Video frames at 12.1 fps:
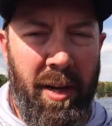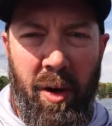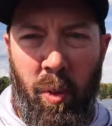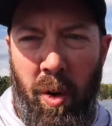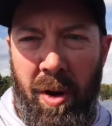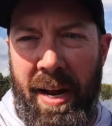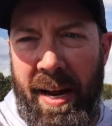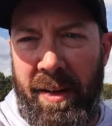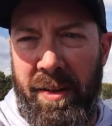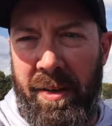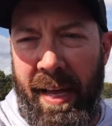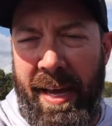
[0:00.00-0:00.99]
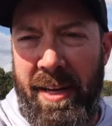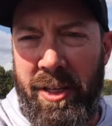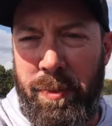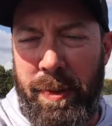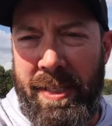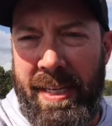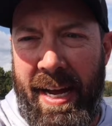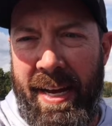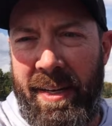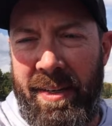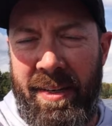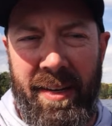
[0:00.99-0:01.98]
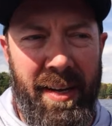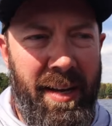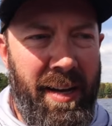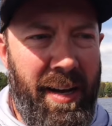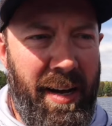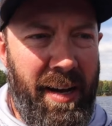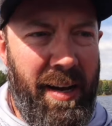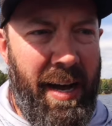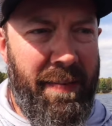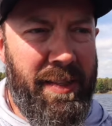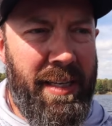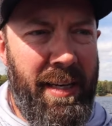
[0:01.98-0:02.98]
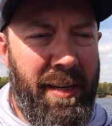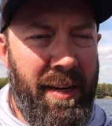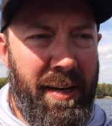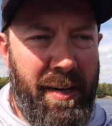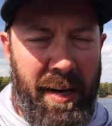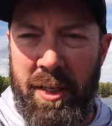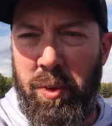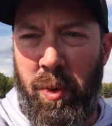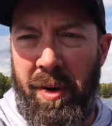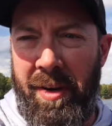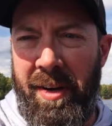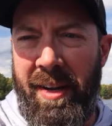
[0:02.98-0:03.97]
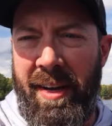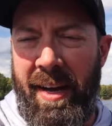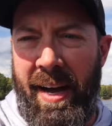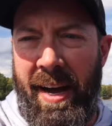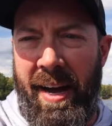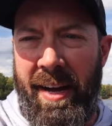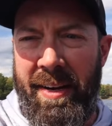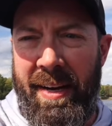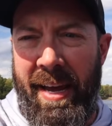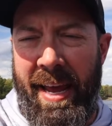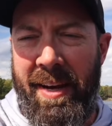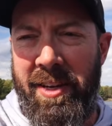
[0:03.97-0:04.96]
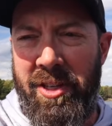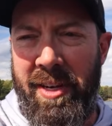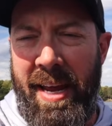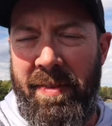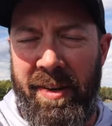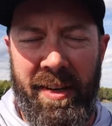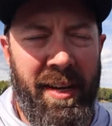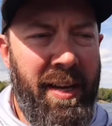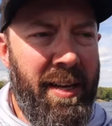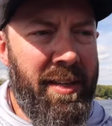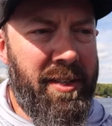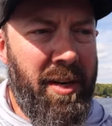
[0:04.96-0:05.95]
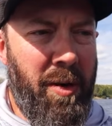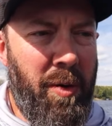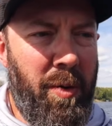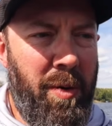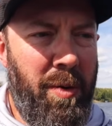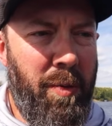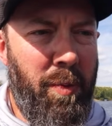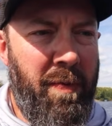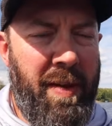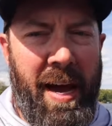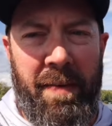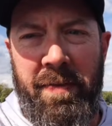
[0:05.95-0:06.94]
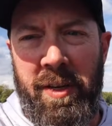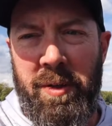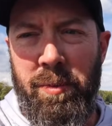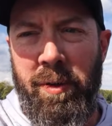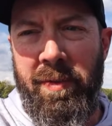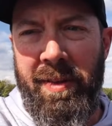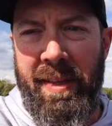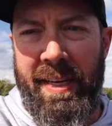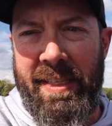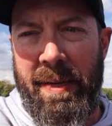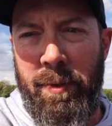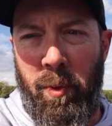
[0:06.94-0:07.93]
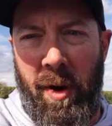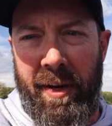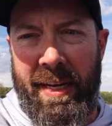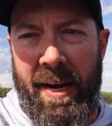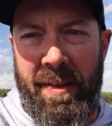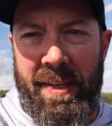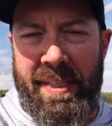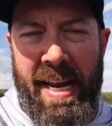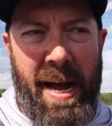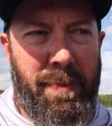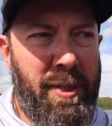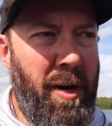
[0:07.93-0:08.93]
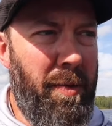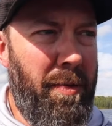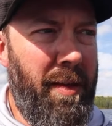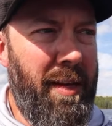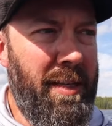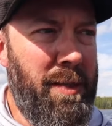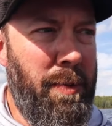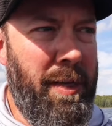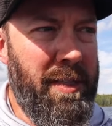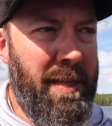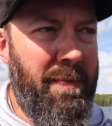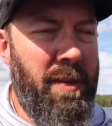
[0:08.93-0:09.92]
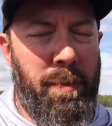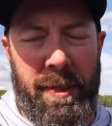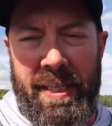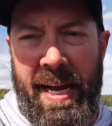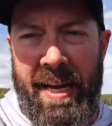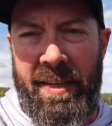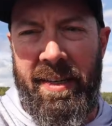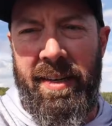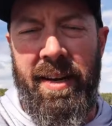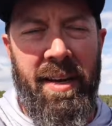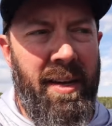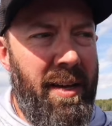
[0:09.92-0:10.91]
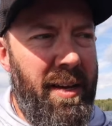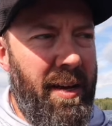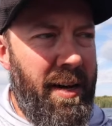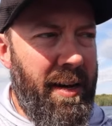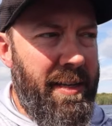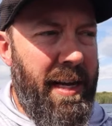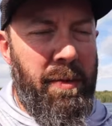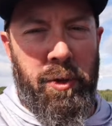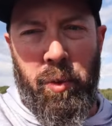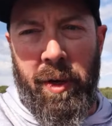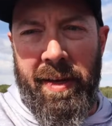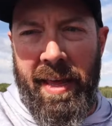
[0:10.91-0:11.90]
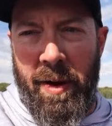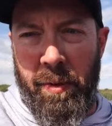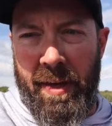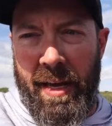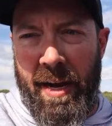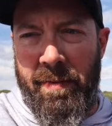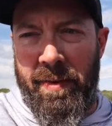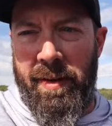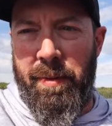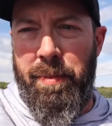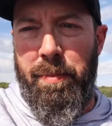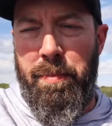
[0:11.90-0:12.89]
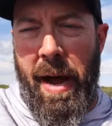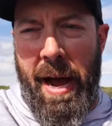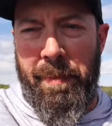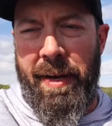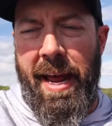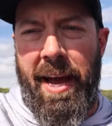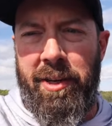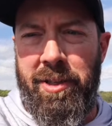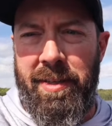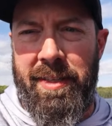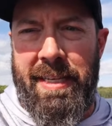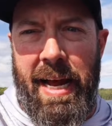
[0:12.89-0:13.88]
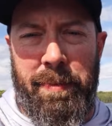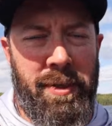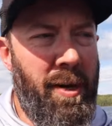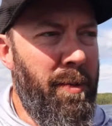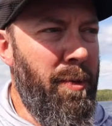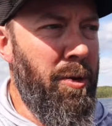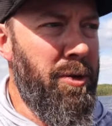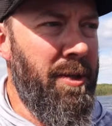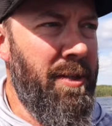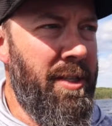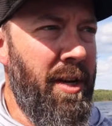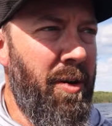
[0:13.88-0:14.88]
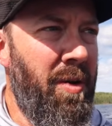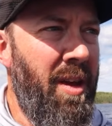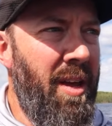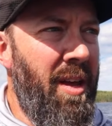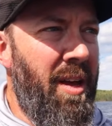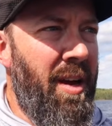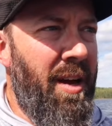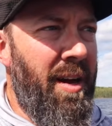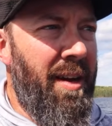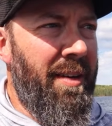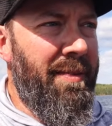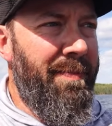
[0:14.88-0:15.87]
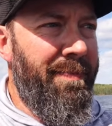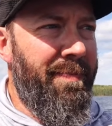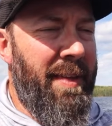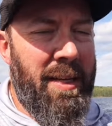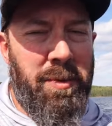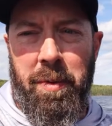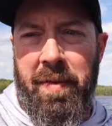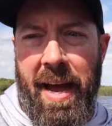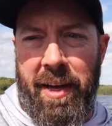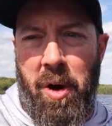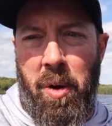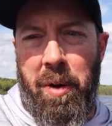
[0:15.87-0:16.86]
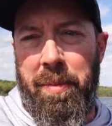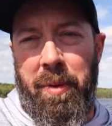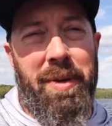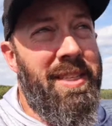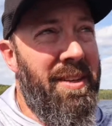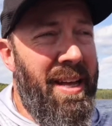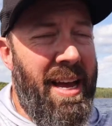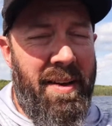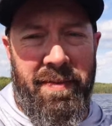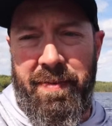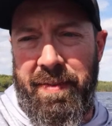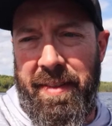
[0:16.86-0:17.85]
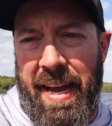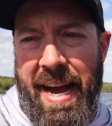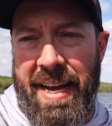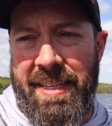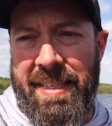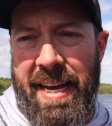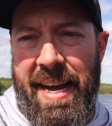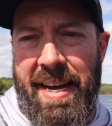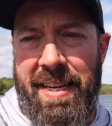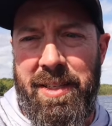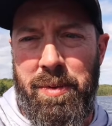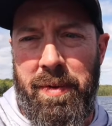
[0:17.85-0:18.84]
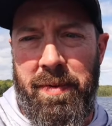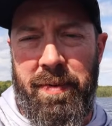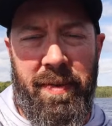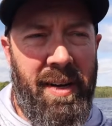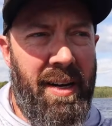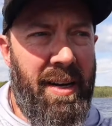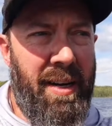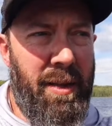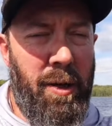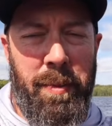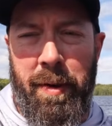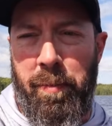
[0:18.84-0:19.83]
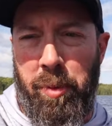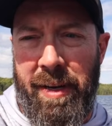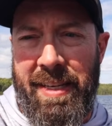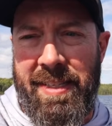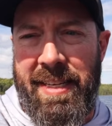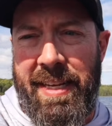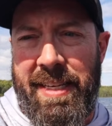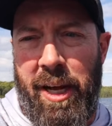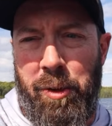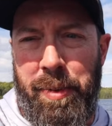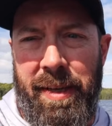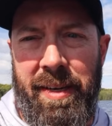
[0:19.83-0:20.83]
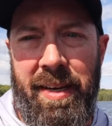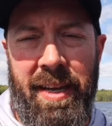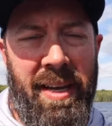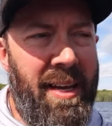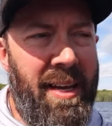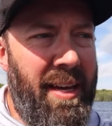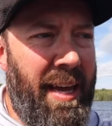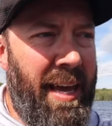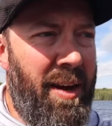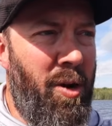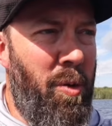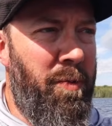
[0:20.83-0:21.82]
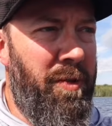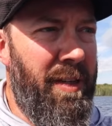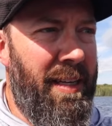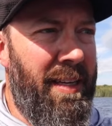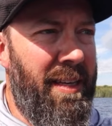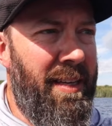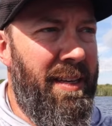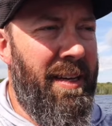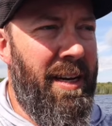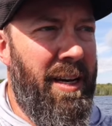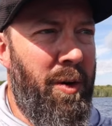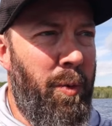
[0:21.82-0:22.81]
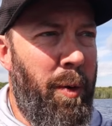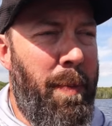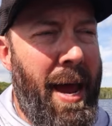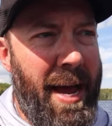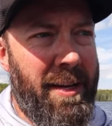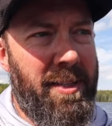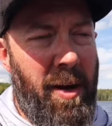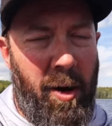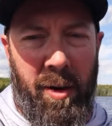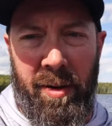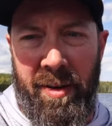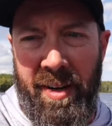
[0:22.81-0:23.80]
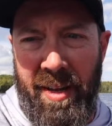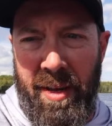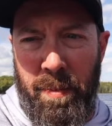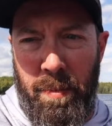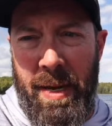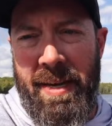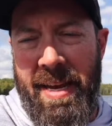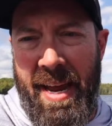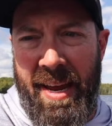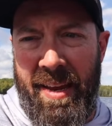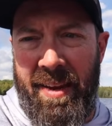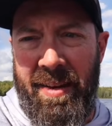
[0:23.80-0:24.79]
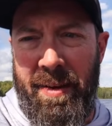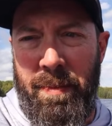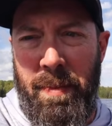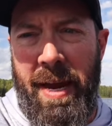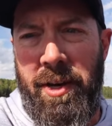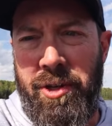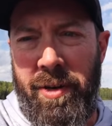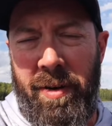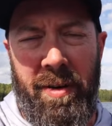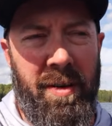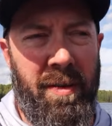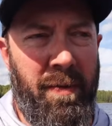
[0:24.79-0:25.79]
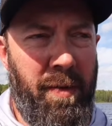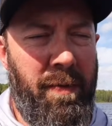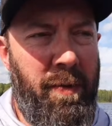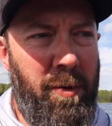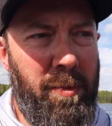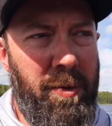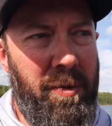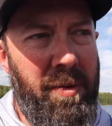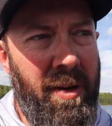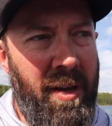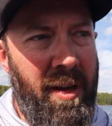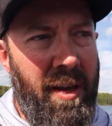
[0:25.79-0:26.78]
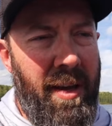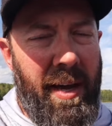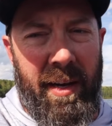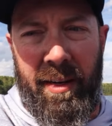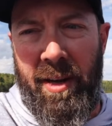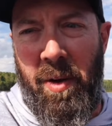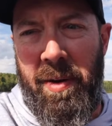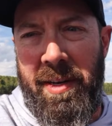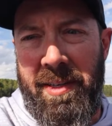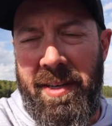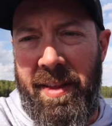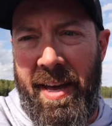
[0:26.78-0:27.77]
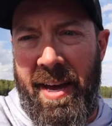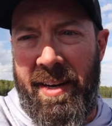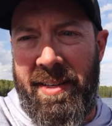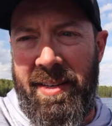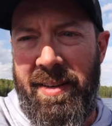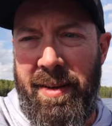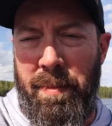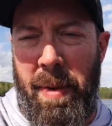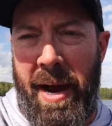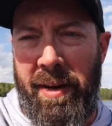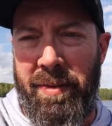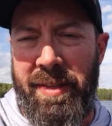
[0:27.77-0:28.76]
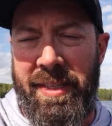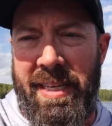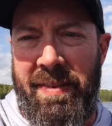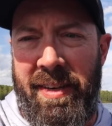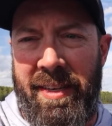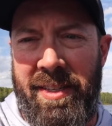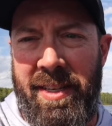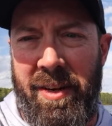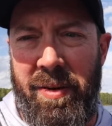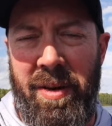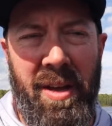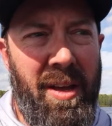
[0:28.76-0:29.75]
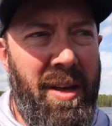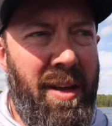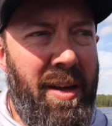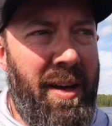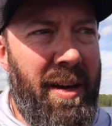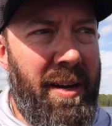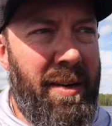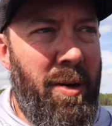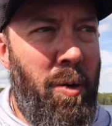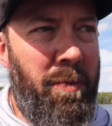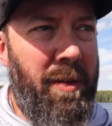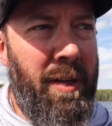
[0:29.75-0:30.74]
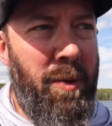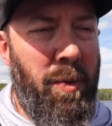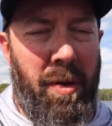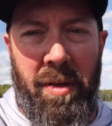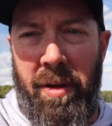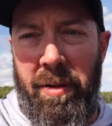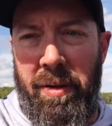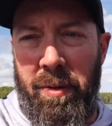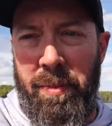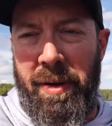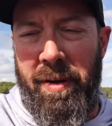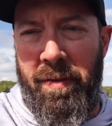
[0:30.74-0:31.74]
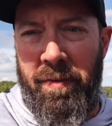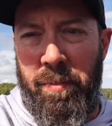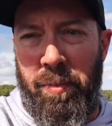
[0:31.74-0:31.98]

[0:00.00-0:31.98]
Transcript: One on a little eight inch Poseidon. Uh, I've seen a nice one on an eight inch Naven. So we've got fish moving. They seem to want kind of the stop start things because even the Poseidon, uh, Taylor's working that with kind of a popping action, stop start motion. So uh, that's what we've got going, but we still have the high skies. We've uh, a little bit of breeze that's helping, and hopefully uh, we're past our midday major for the full moon and going into that minor this evening. So uh, hopefully with a little bit of